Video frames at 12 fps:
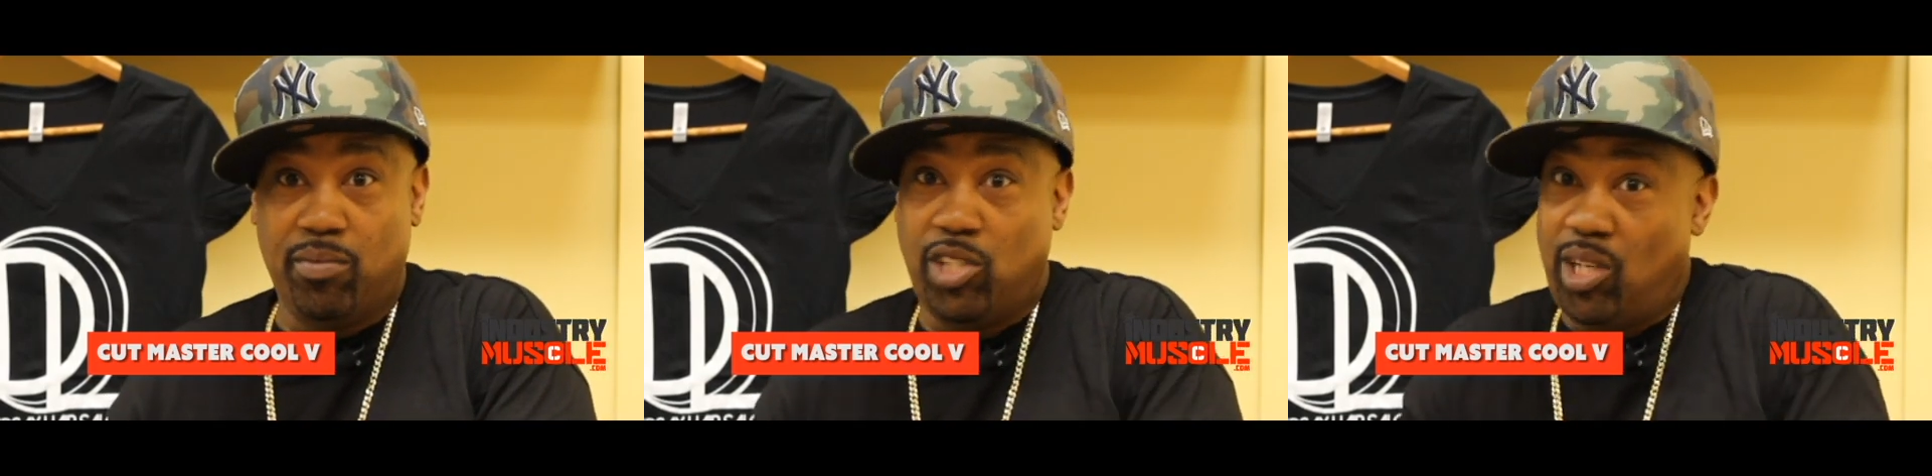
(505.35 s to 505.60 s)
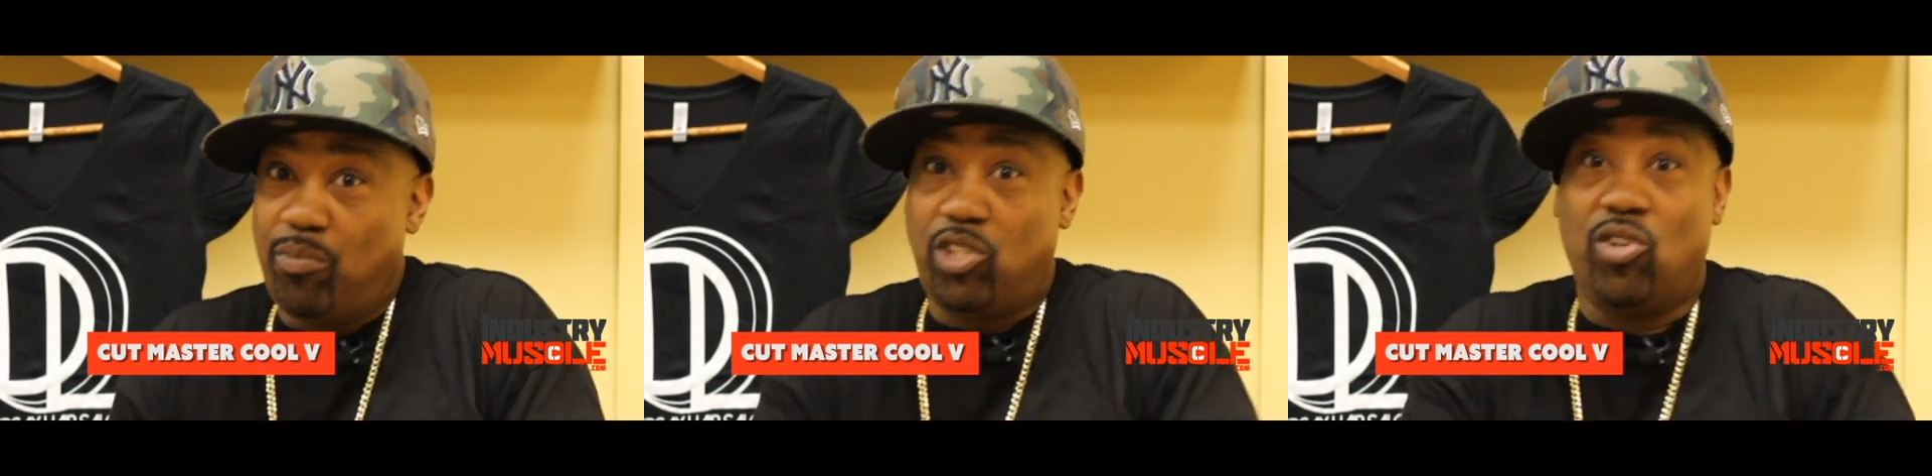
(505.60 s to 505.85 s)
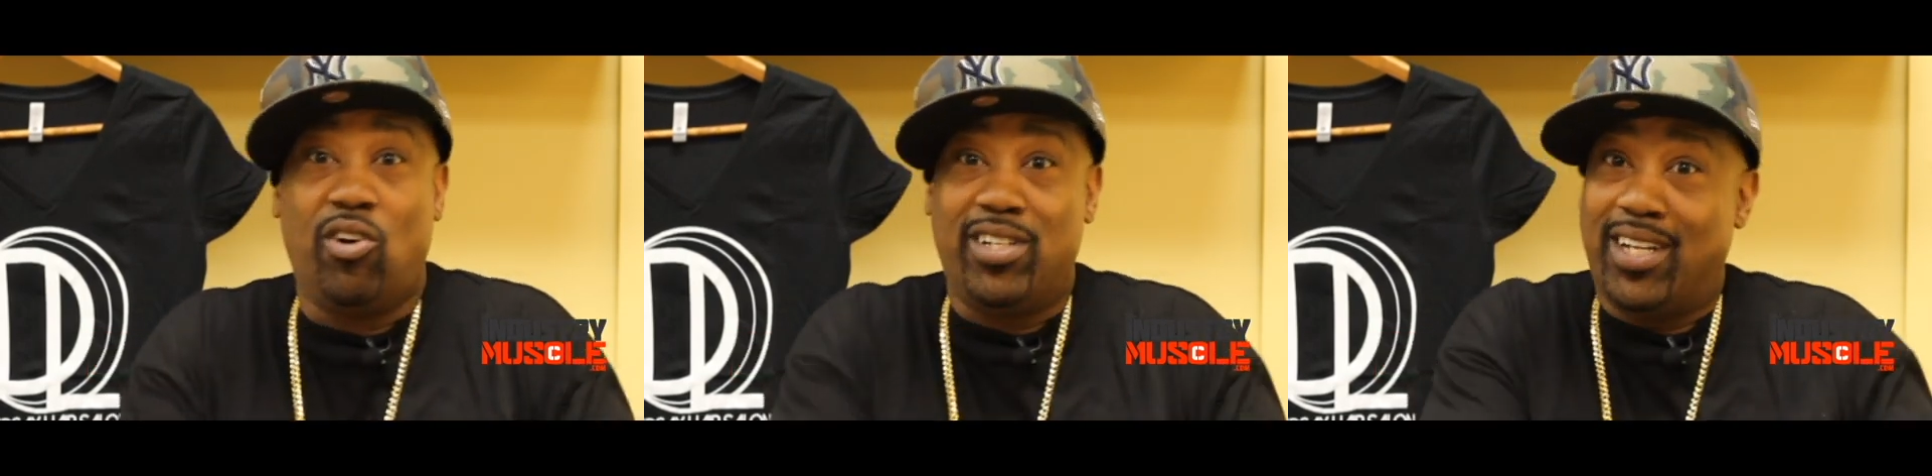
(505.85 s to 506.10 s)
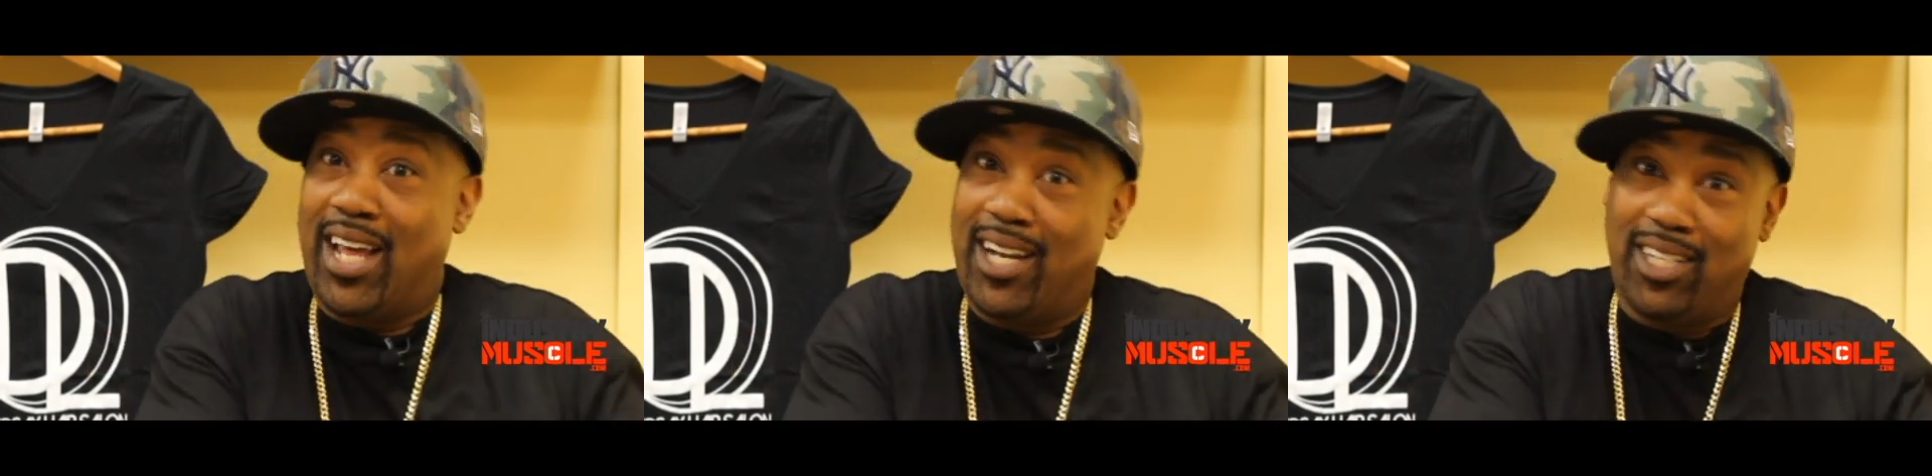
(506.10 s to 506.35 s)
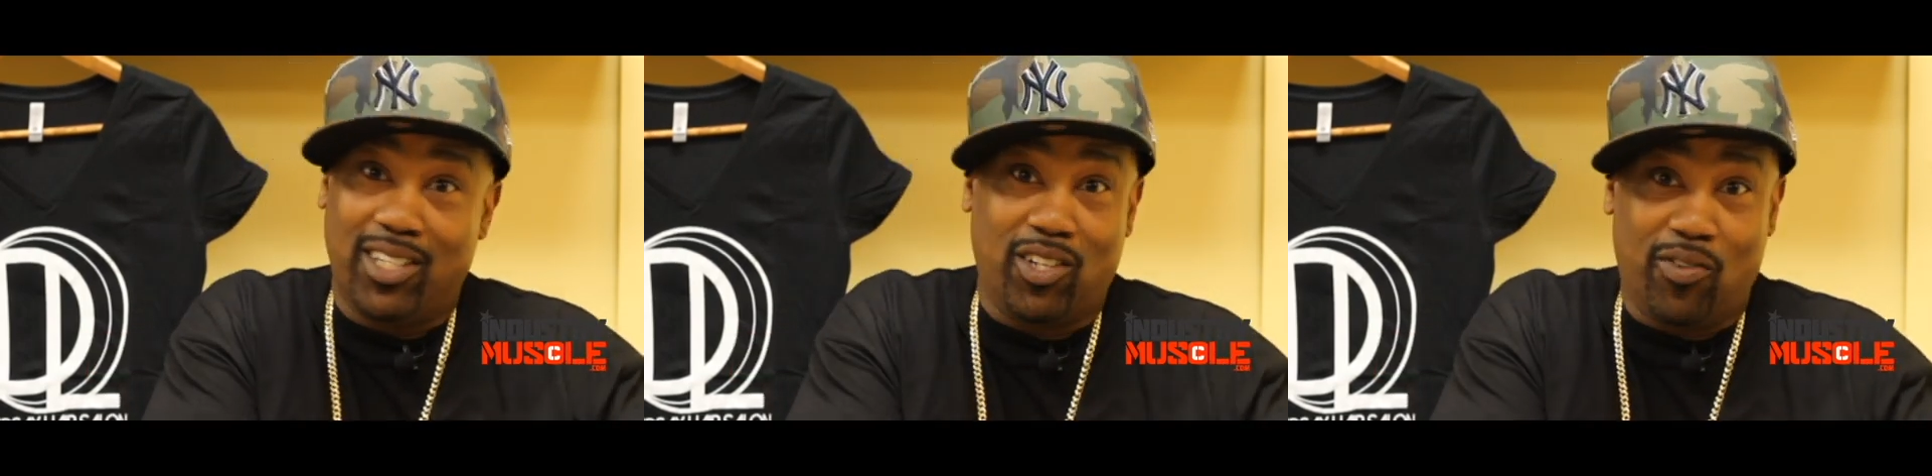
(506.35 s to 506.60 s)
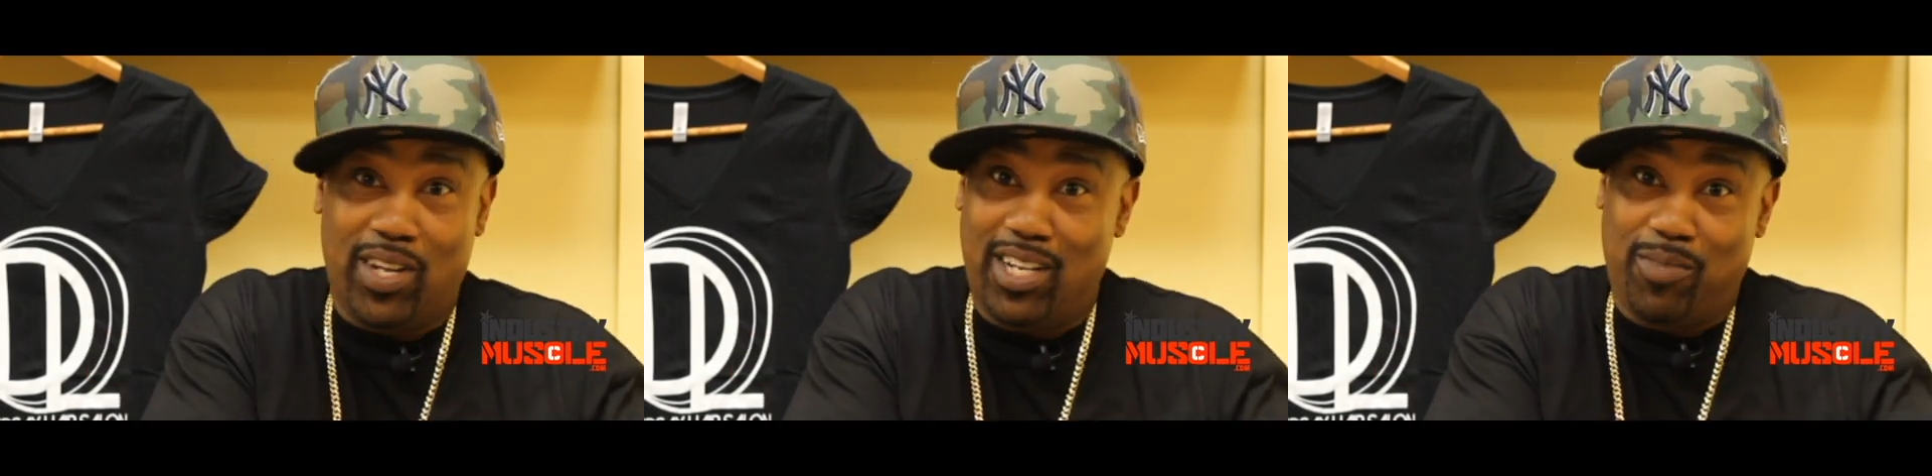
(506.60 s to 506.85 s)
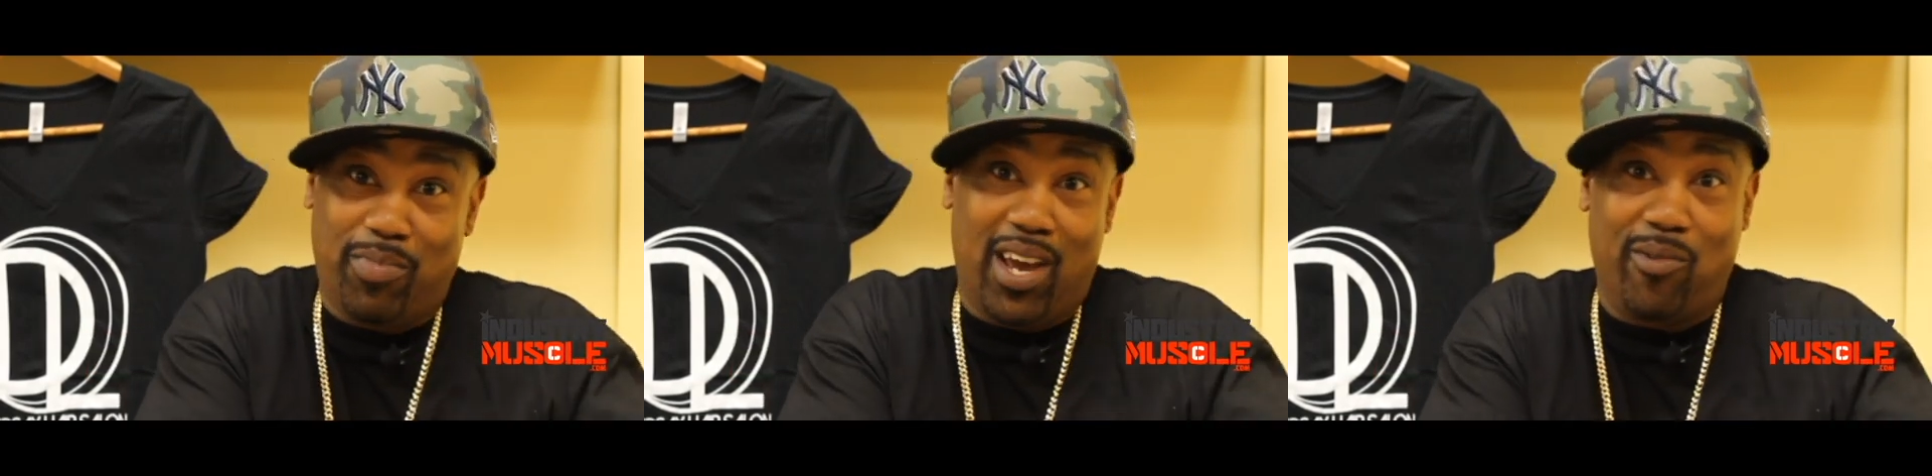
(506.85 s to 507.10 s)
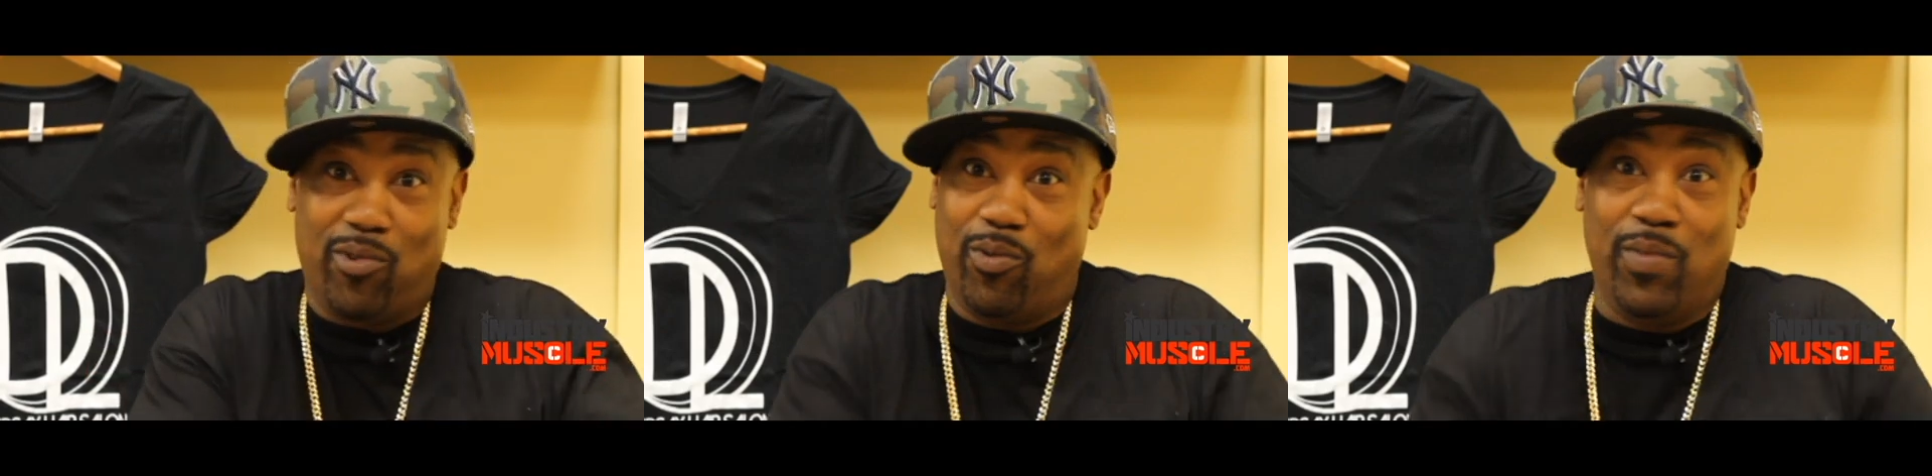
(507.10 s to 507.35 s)
Right. Shimshon did that in his
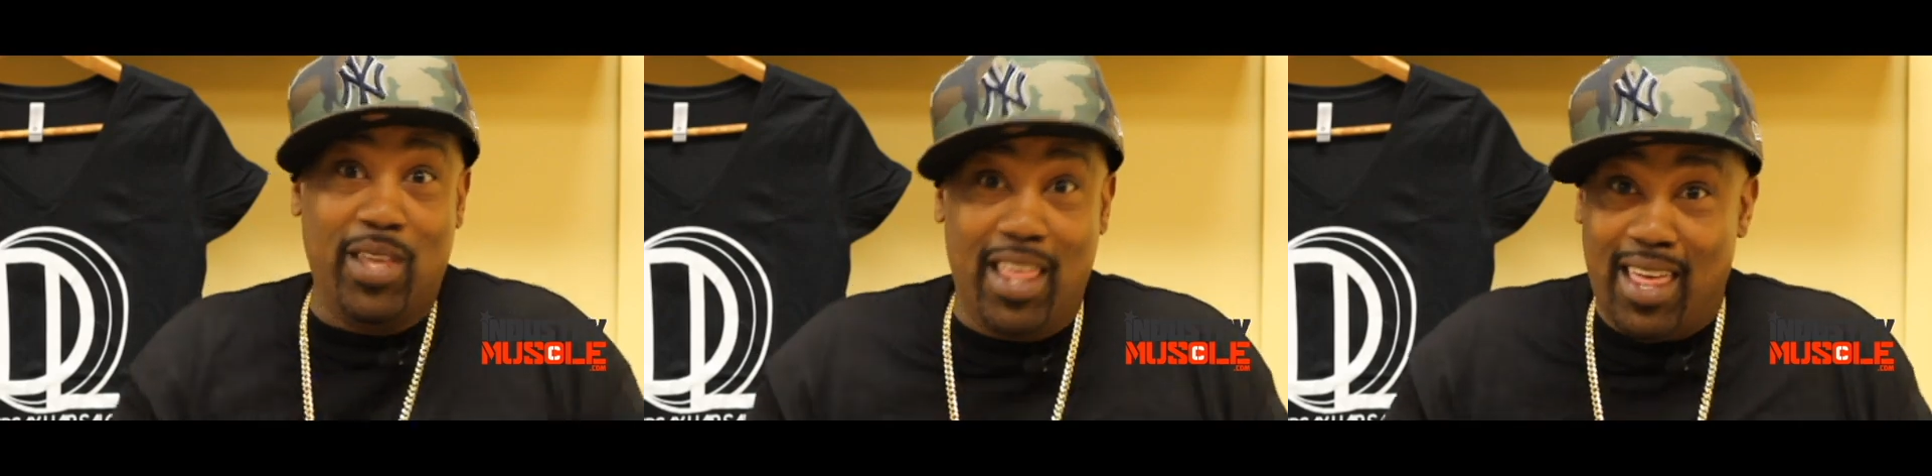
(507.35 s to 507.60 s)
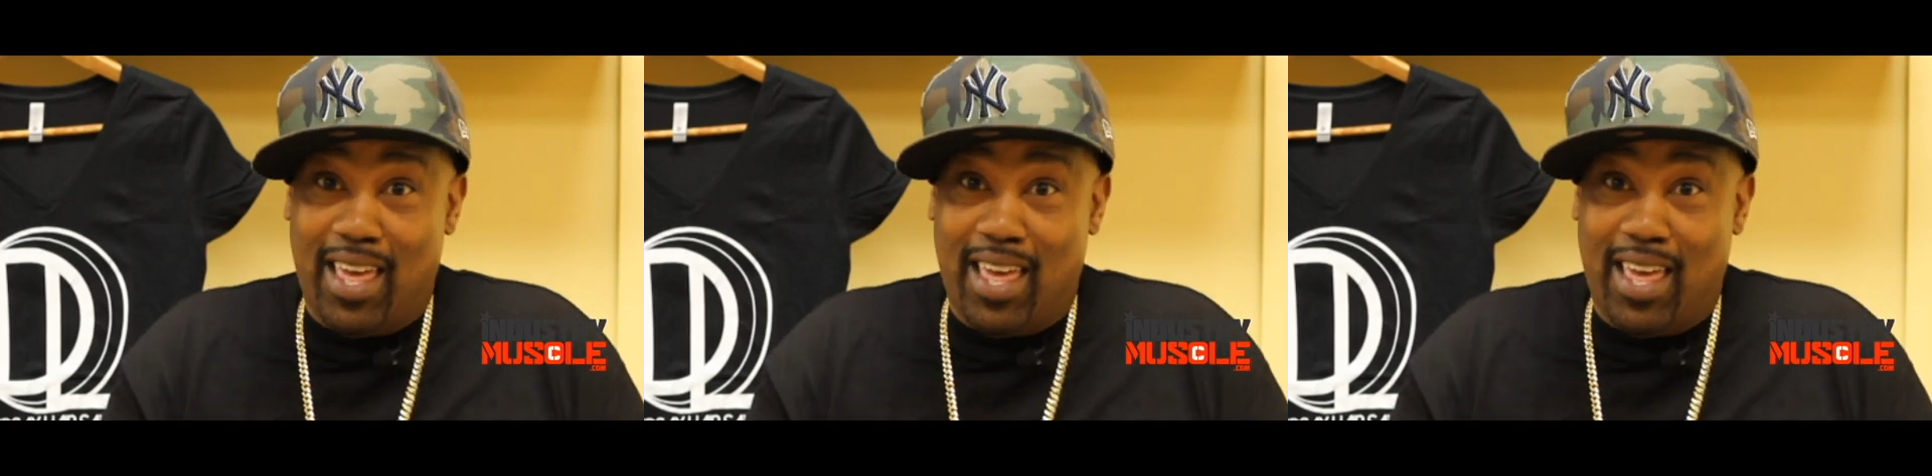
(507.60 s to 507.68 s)
bedroom.